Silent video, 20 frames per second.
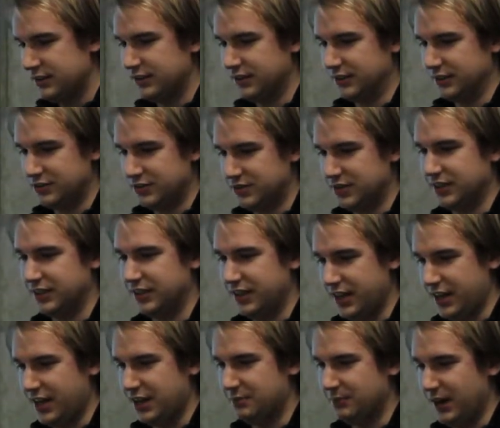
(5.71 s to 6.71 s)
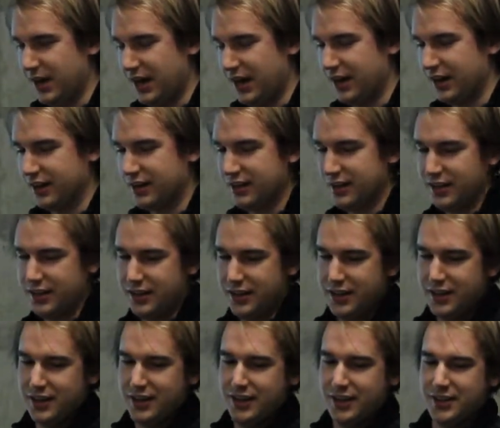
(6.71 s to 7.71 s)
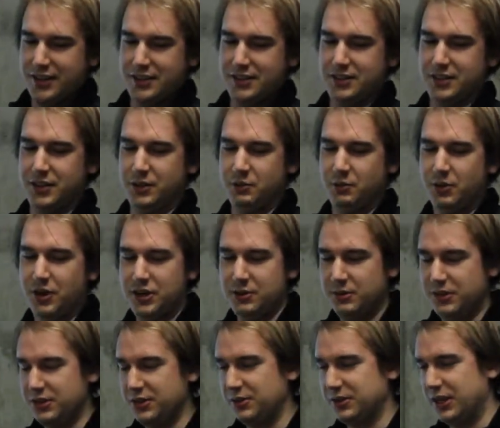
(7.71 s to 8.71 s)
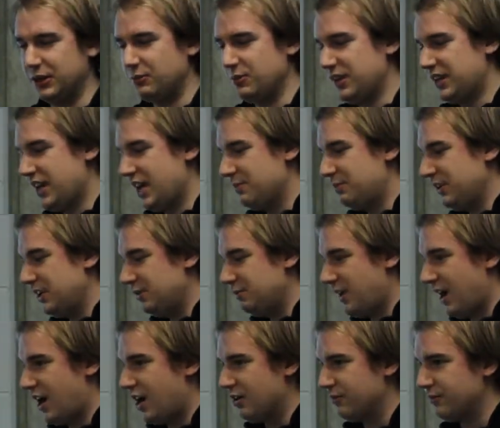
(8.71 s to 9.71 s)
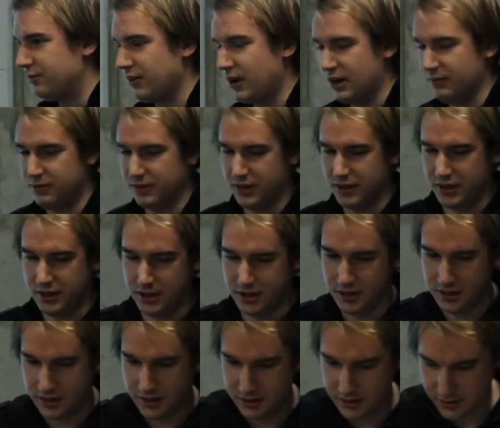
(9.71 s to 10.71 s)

I'm just like, yeah, I'm back. It's like, what do we do? Like, we can't be in power forever.